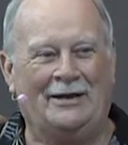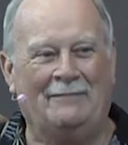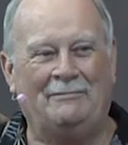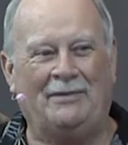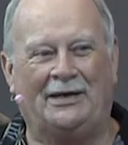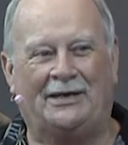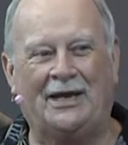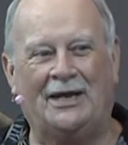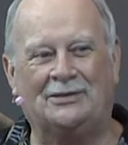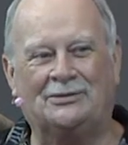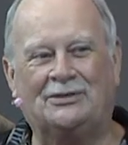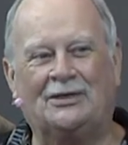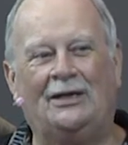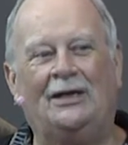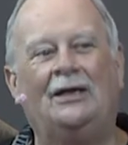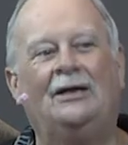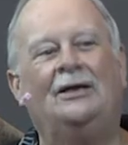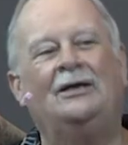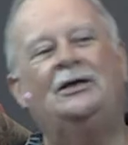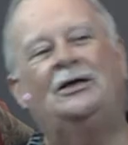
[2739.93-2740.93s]
Because
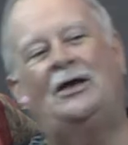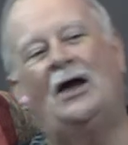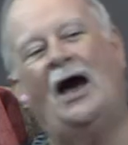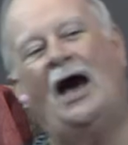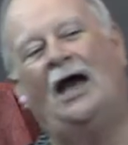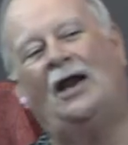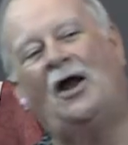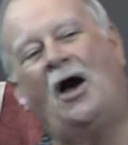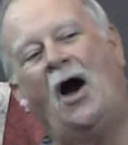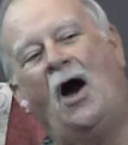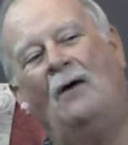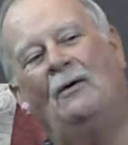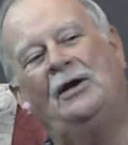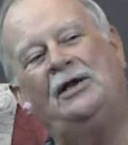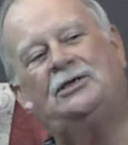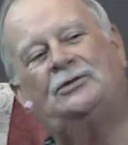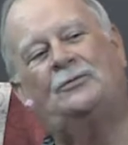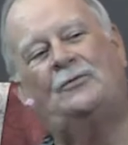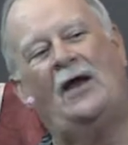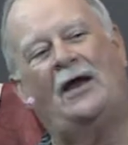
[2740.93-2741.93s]
God
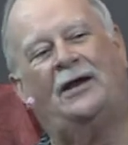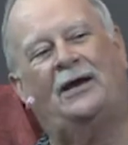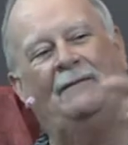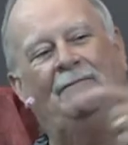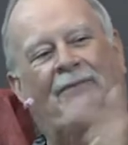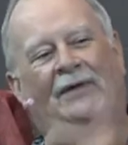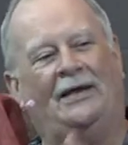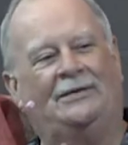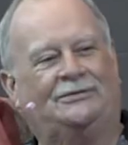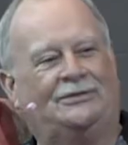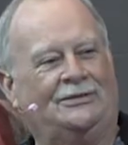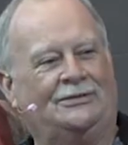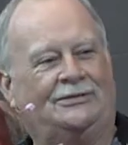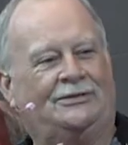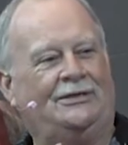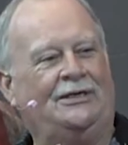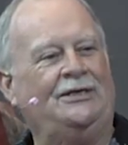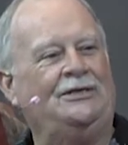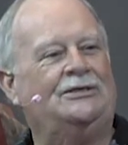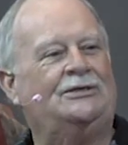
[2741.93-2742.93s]
always
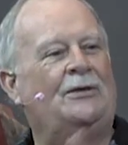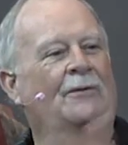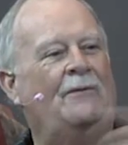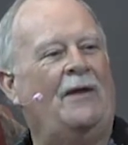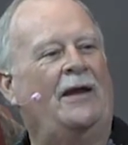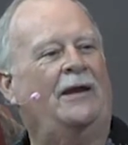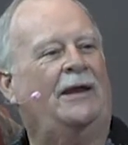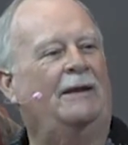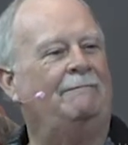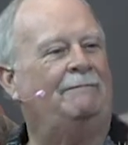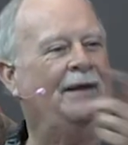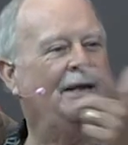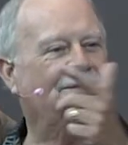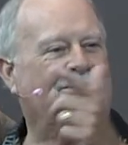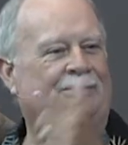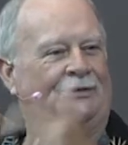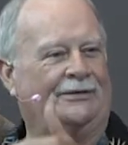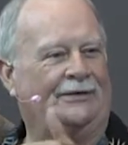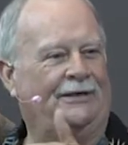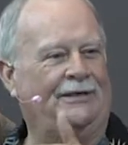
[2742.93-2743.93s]
recompenses. He's the
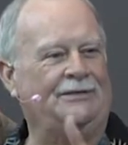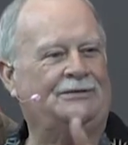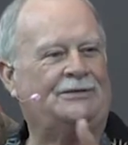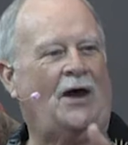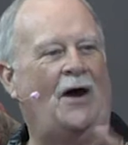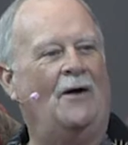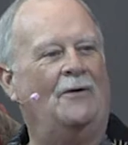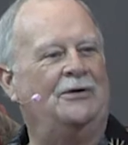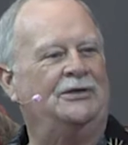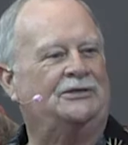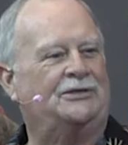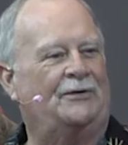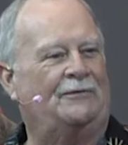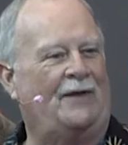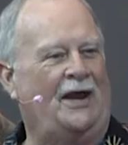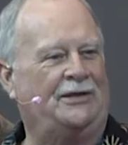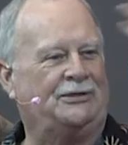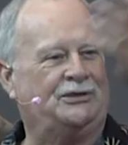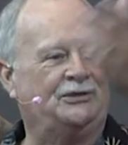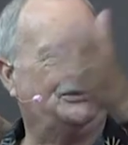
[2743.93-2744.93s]
recompenser. He's always the
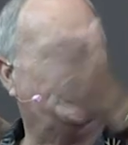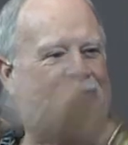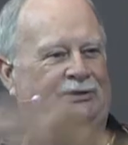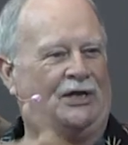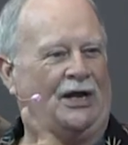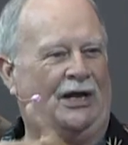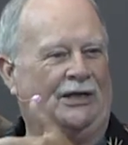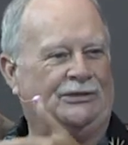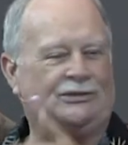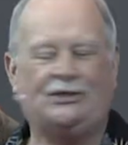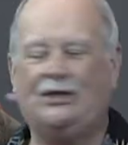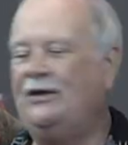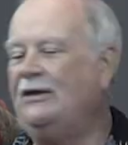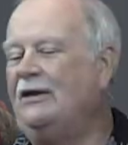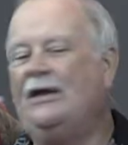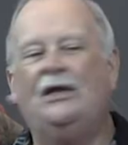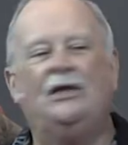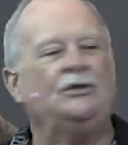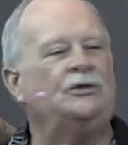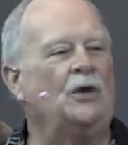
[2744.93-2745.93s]
righteous judge.
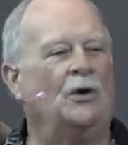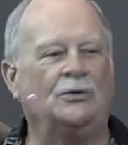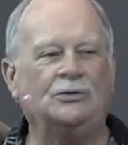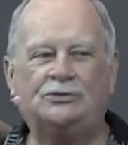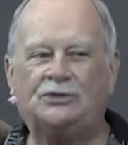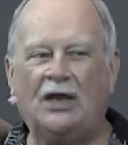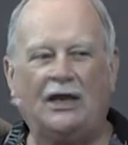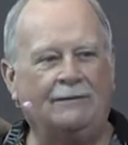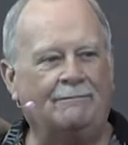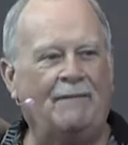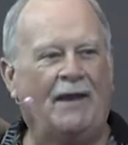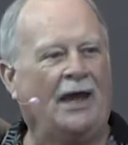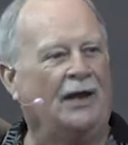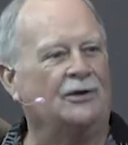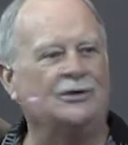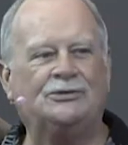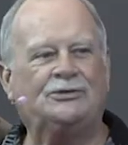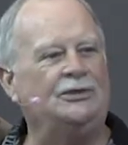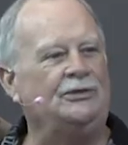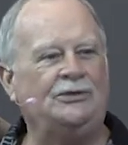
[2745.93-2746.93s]
Don't take
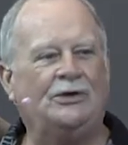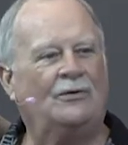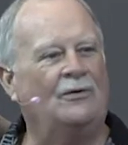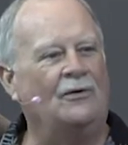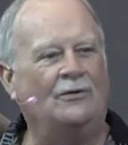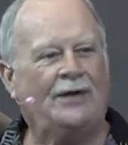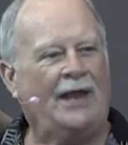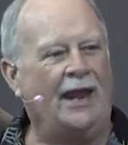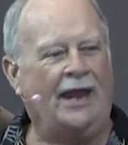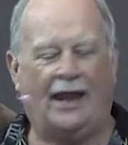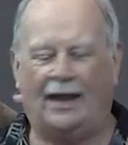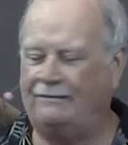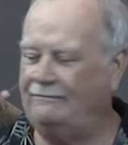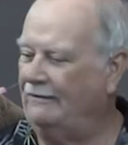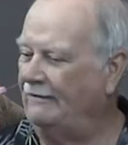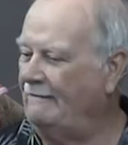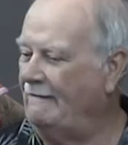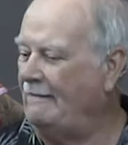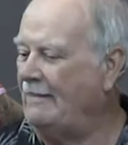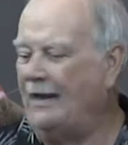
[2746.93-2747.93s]
matters in your own hand.
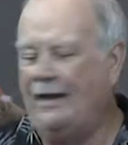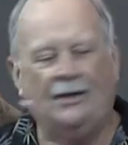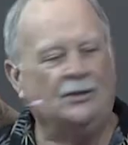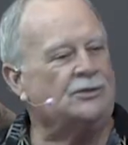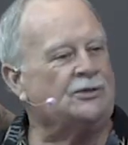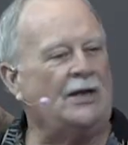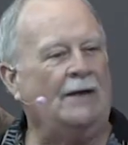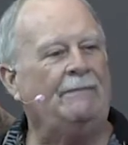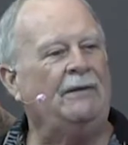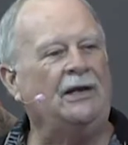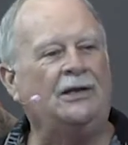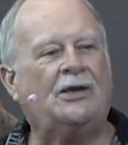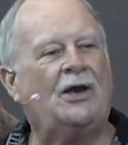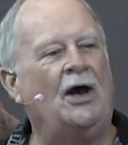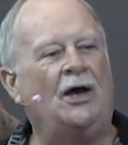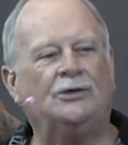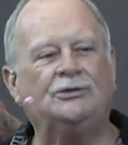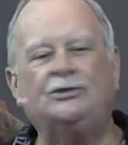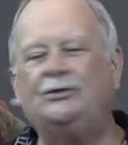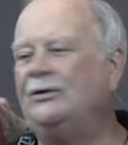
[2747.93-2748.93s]
Somebody
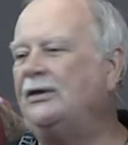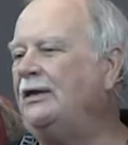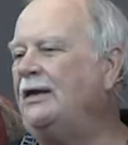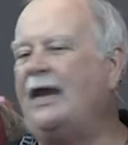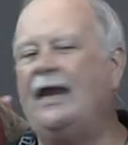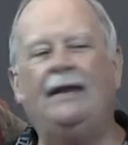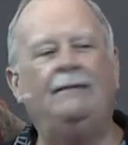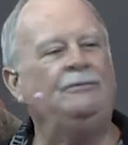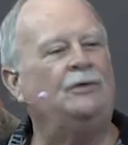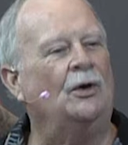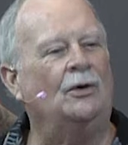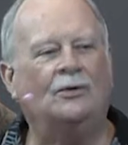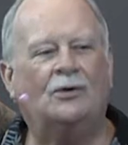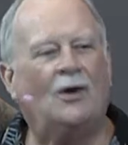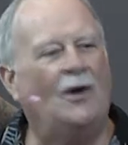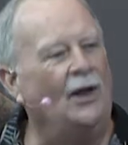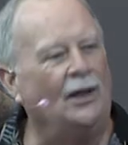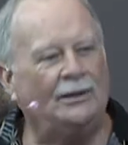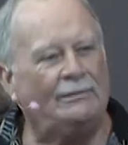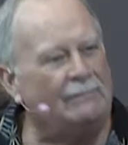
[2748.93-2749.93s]
calls you a name, don't
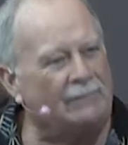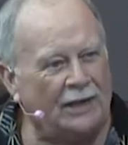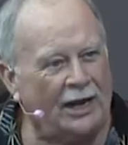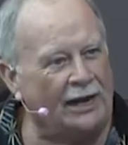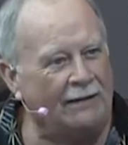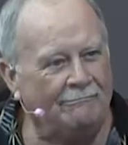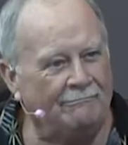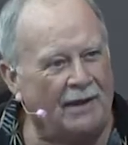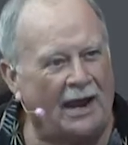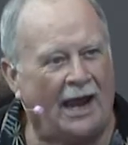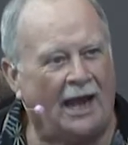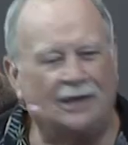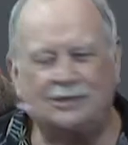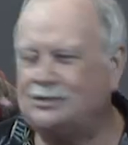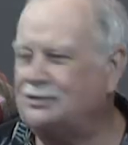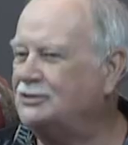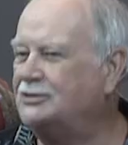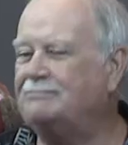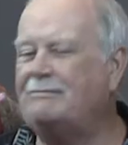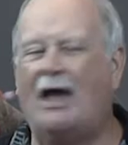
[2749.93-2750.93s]
call them a name back.
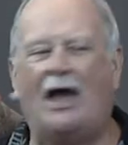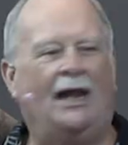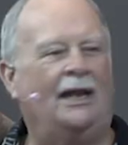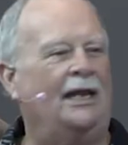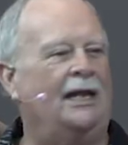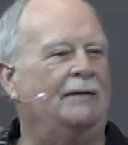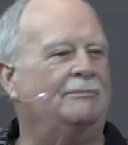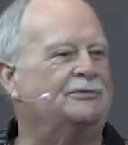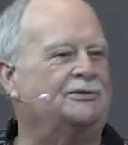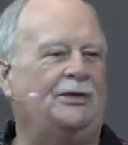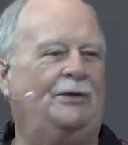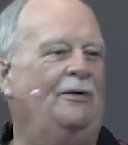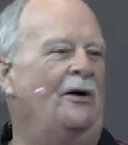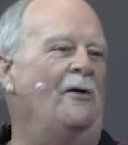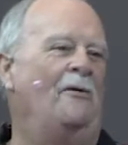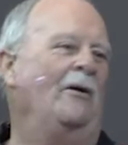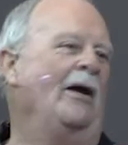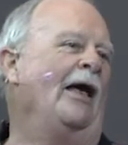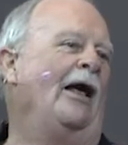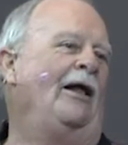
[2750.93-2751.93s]
Just smile at them, say,
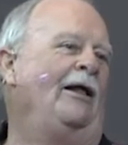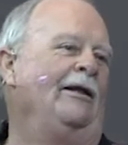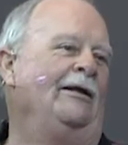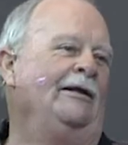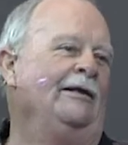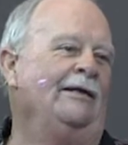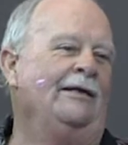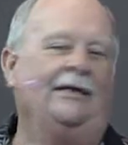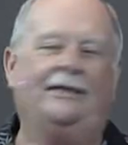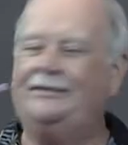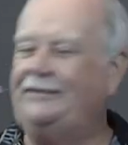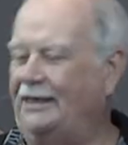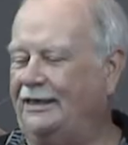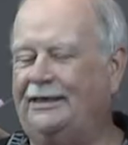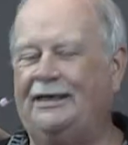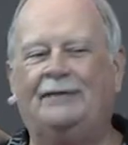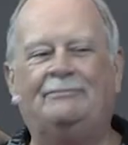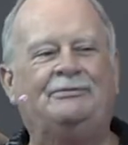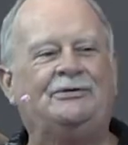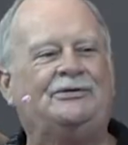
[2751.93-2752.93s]
oh, well, take
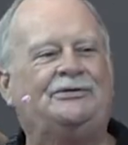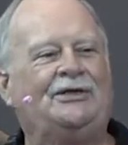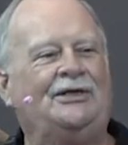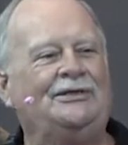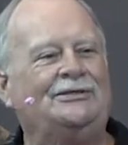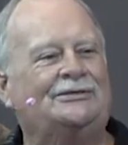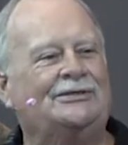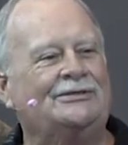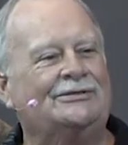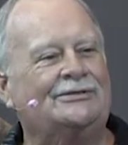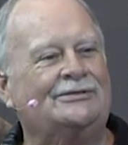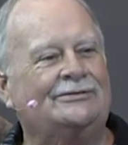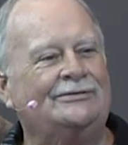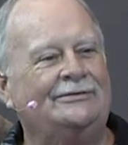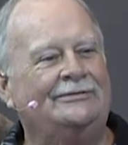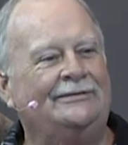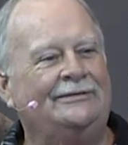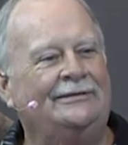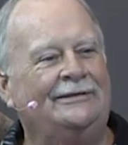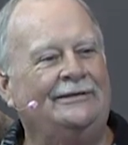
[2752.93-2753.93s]
it up with Jesus.
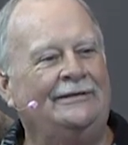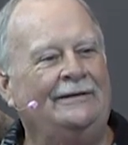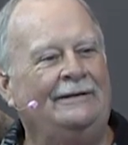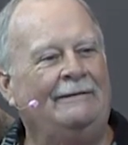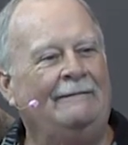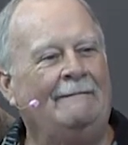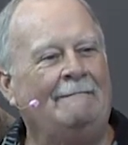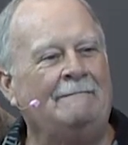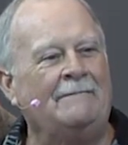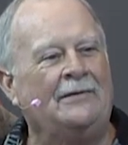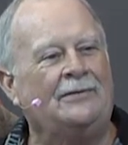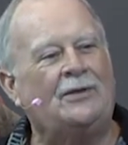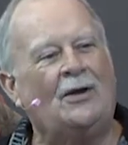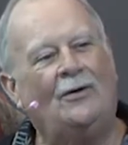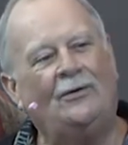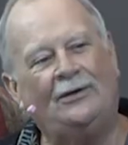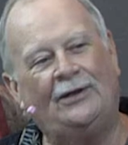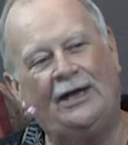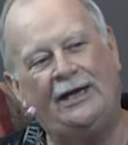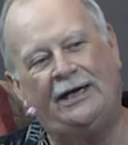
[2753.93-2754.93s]

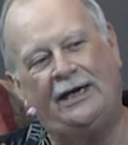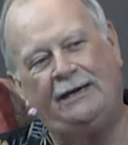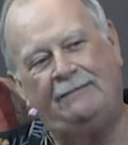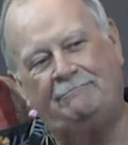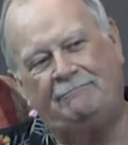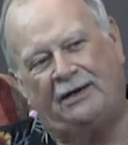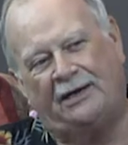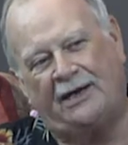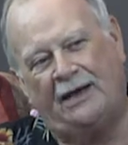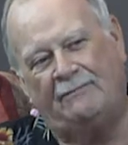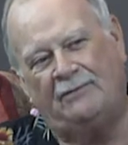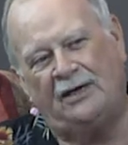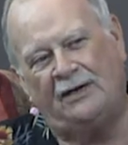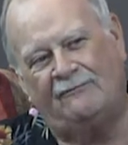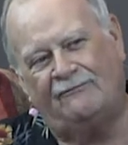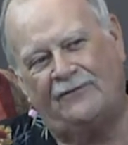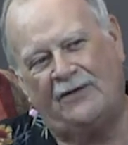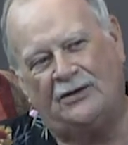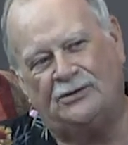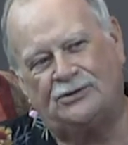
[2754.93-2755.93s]
Don't let it become an
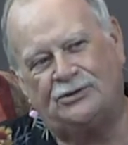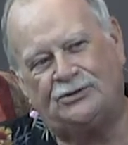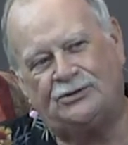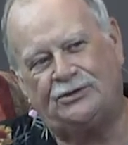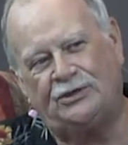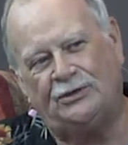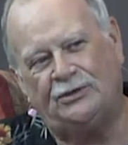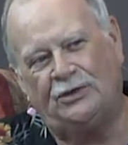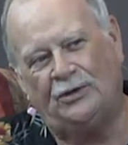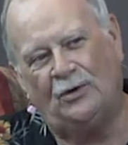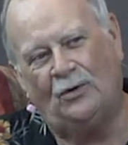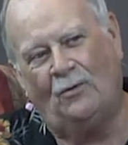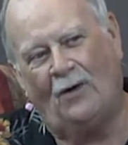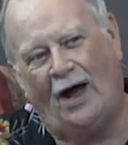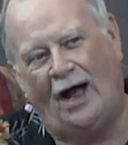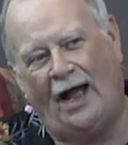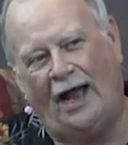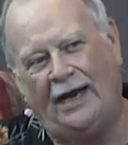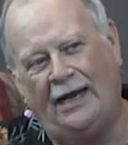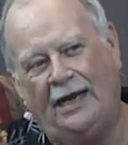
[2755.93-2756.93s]
offense to you.
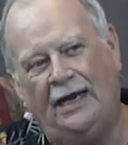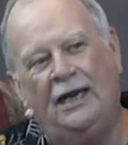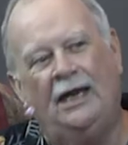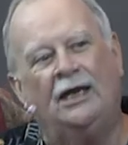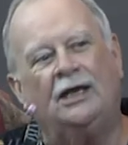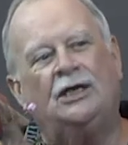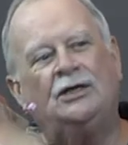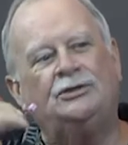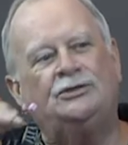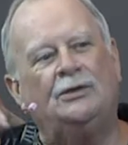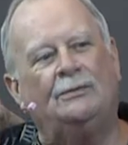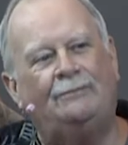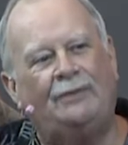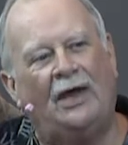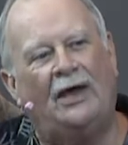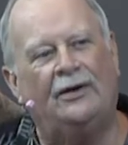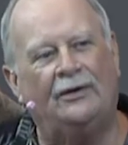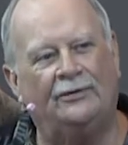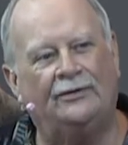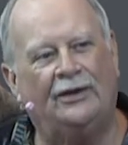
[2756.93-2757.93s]
Why? Because you're
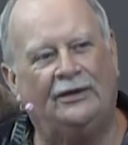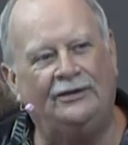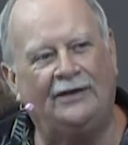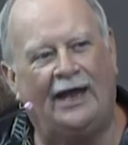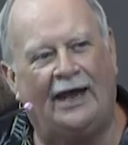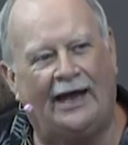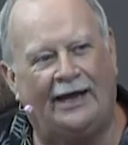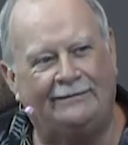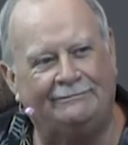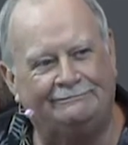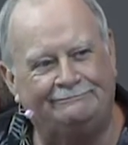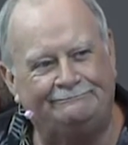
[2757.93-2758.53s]
better than that.